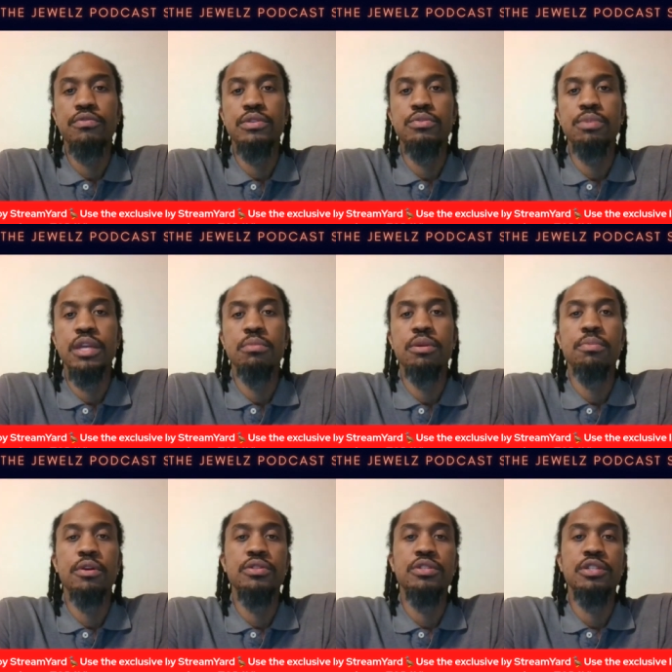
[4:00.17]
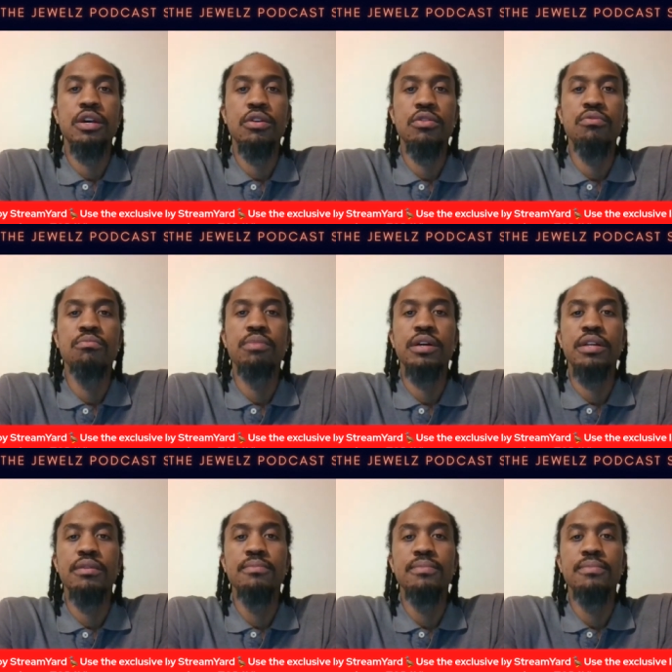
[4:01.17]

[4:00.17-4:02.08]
to be able to purchase a home. But